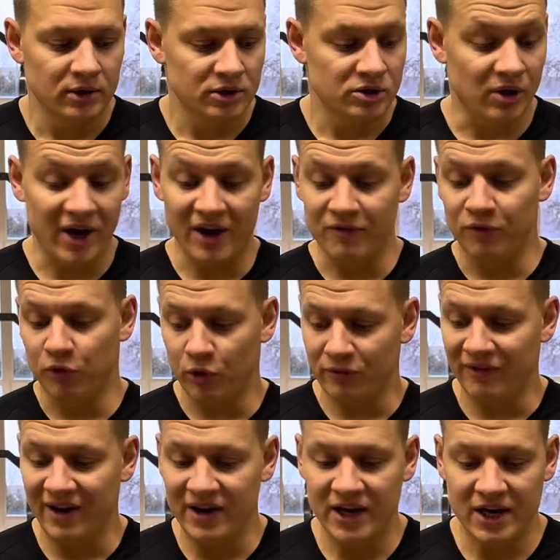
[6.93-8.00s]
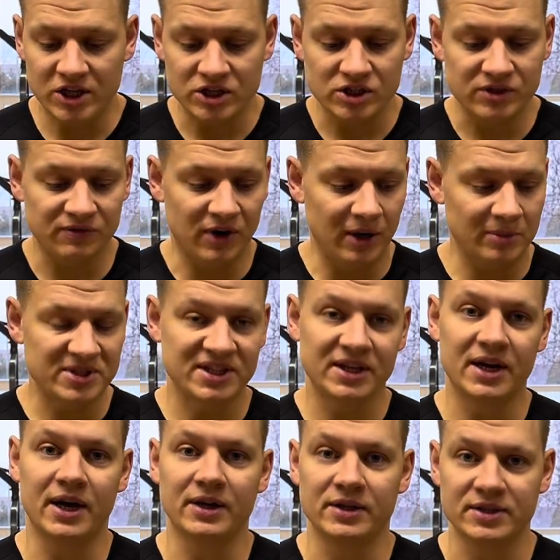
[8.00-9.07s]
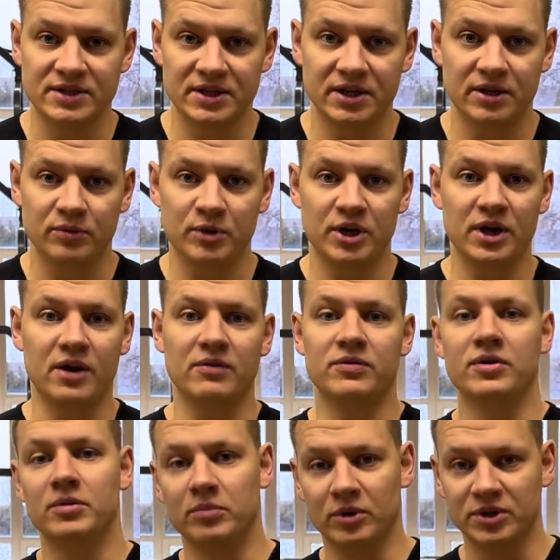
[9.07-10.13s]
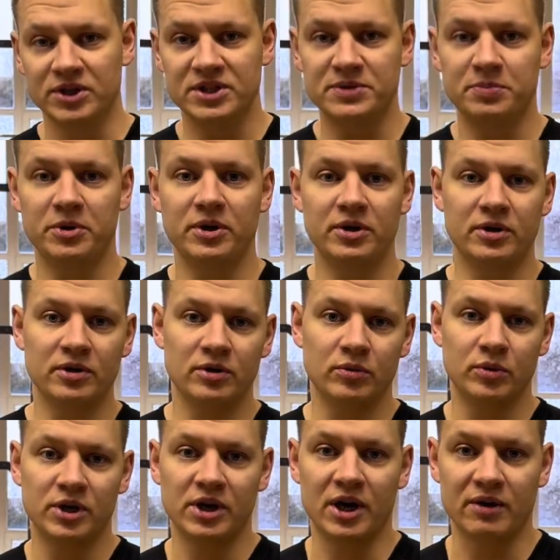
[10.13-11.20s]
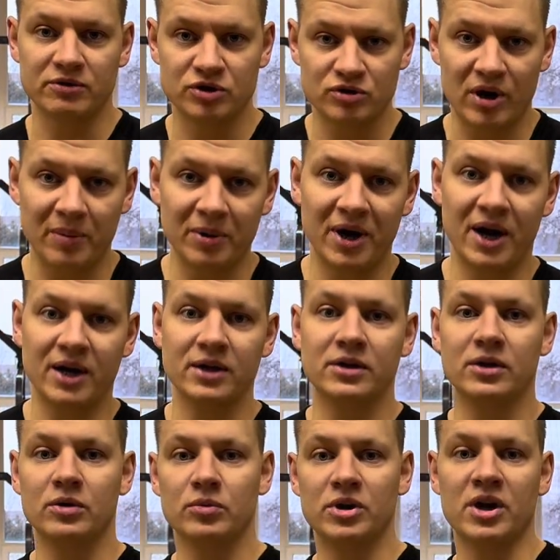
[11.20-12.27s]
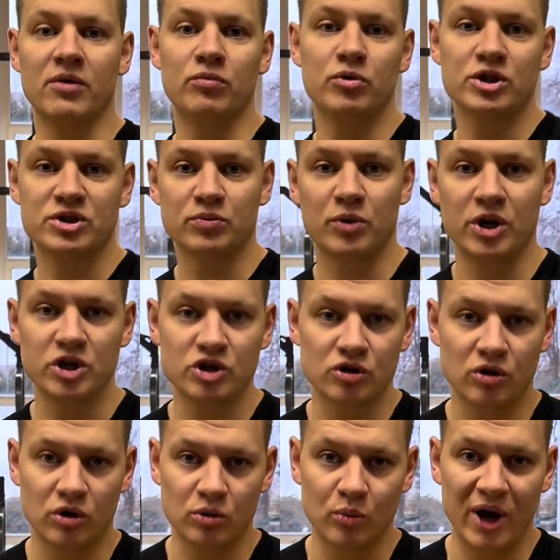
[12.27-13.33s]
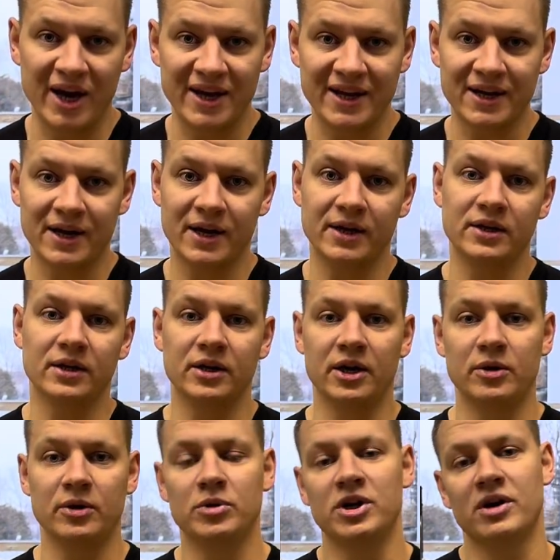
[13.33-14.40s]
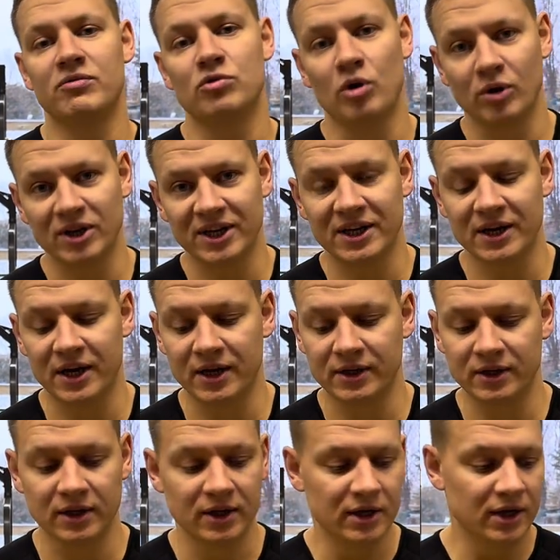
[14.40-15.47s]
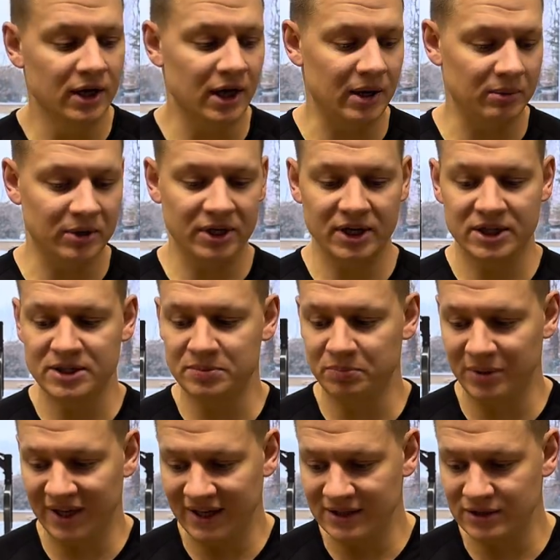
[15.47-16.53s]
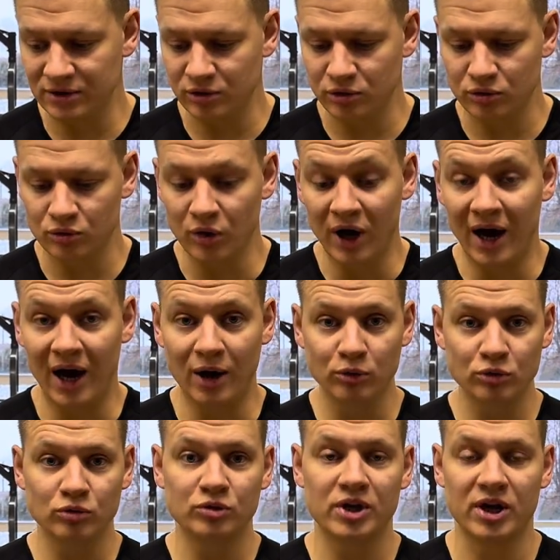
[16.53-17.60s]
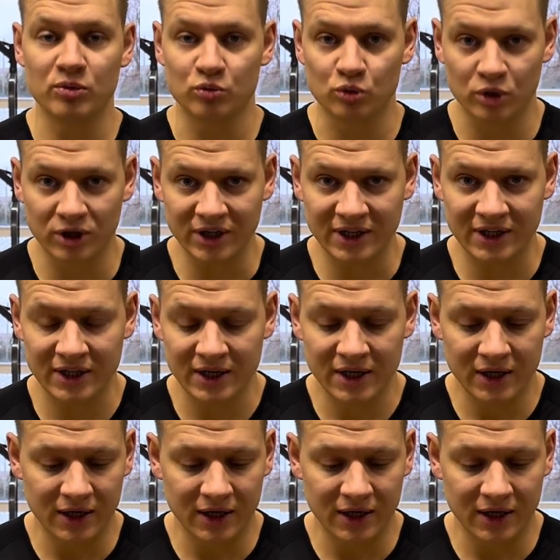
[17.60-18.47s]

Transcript: So I have 4 variations of armwrestling handles here. We have multi-spinner, we have strap handle, we have wrist wrench or winding handle, and we have rolling handle. I'm going to explain to you how do they work,